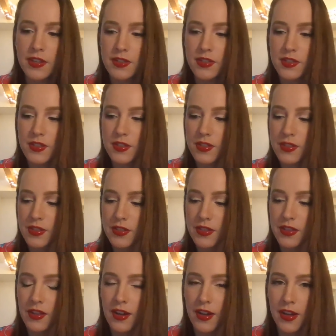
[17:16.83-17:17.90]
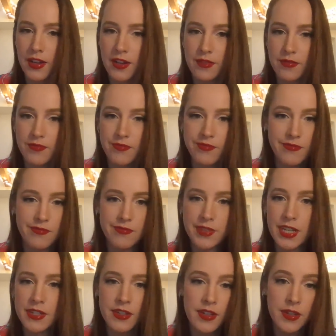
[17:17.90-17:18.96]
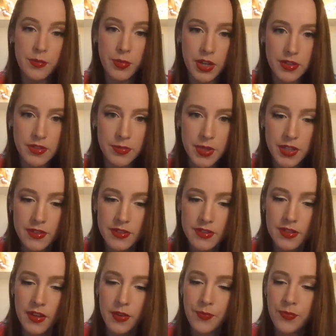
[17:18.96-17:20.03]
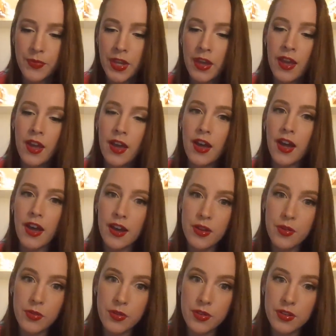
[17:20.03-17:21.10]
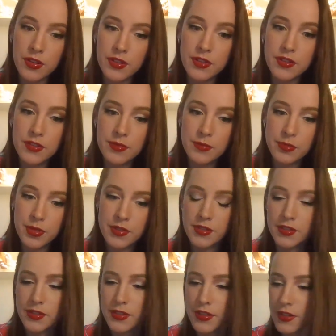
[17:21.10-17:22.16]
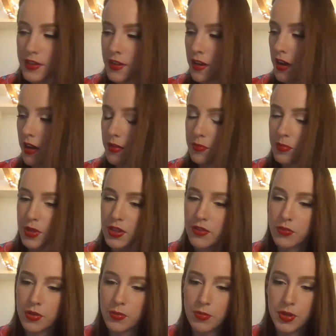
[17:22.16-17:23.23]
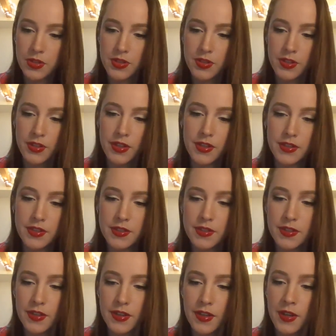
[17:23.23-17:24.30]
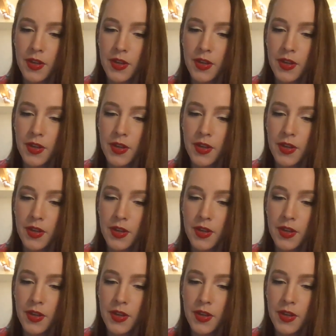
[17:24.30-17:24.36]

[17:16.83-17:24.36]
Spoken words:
It's just not, it didn't impress me. So I will personally not be repurchasing this.